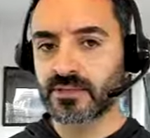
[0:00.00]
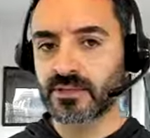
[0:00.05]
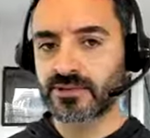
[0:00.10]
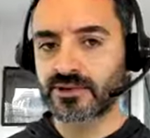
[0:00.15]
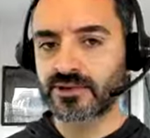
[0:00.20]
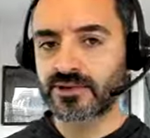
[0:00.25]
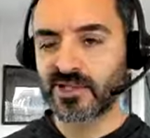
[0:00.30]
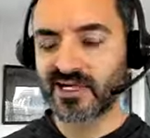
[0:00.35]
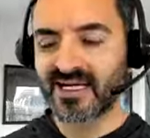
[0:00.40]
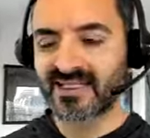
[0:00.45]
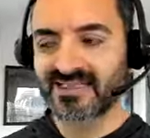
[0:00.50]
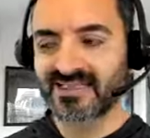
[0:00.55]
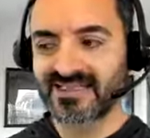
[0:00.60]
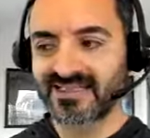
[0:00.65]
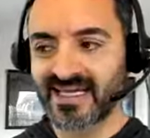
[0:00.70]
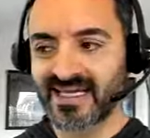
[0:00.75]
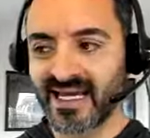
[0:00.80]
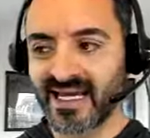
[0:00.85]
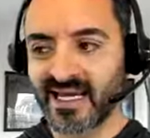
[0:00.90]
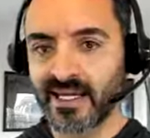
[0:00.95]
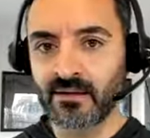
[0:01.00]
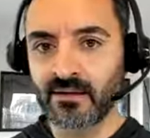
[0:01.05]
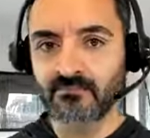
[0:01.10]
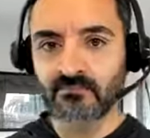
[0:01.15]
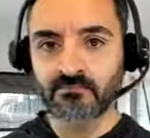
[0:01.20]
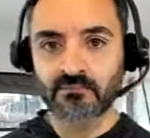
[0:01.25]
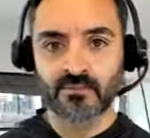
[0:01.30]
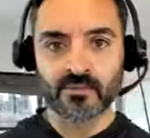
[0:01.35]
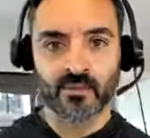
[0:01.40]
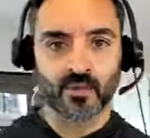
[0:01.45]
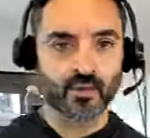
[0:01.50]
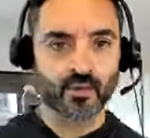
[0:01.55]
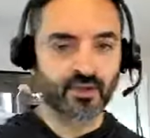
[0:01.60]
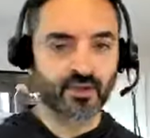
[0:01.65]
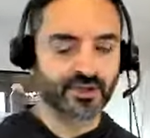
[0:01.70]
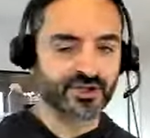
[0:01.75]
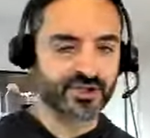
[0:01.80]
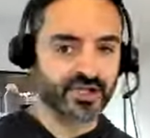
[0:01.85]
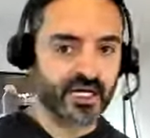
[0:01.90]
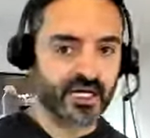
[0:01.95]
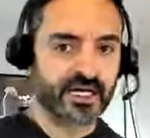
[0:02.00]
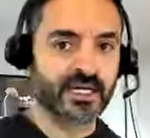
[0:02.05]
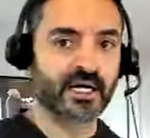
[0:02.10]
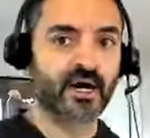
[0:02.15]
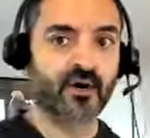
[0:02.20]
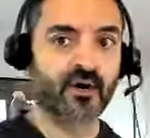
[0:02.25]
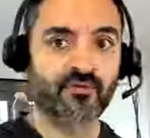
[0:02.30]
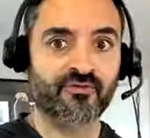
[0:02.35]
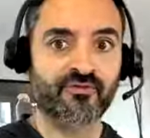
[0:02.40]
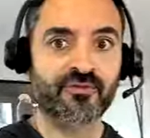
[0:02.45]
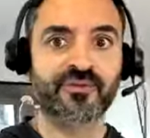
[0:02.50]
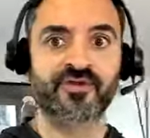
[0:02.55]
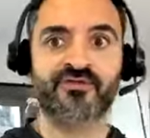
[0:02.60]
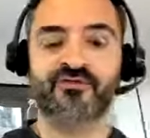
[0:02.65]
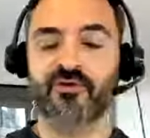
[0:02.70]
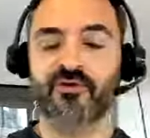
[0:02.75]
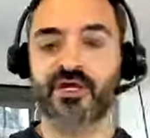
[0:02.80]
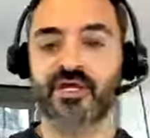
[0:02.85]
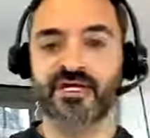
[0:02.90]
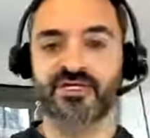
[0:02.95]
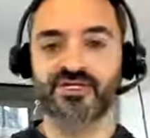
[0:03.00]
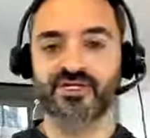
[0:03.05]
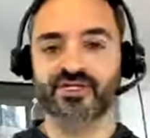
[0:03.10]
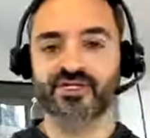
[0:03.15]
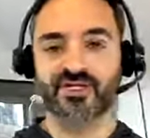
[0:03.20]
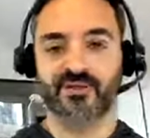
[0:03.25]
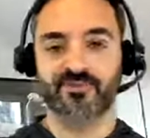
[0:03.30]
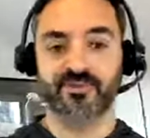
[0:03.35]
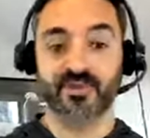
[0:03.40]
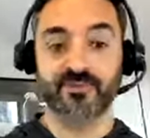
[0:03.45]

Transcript: Should I stay or should I go from this relationship?